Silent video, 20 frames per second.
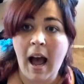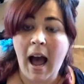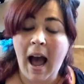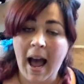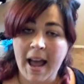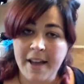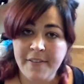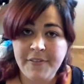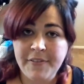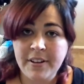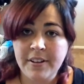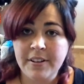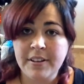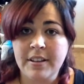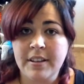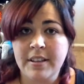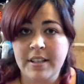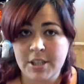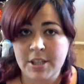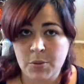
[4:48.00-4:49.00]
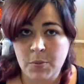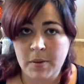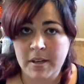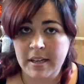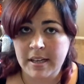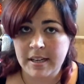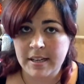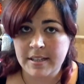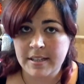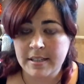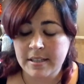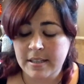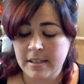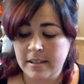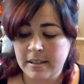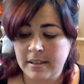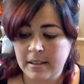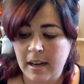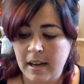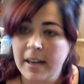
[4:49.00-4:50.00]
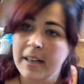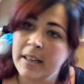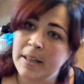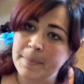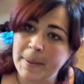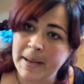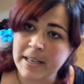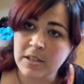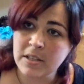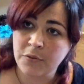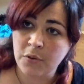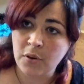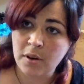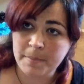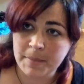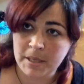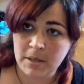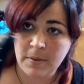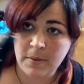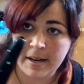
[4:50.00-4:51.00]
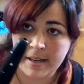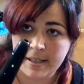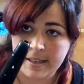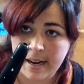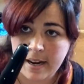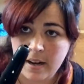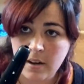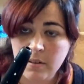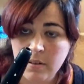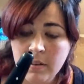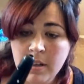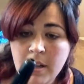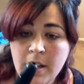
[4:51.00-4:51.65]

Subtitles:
I feel that this one is kind of the best for me right now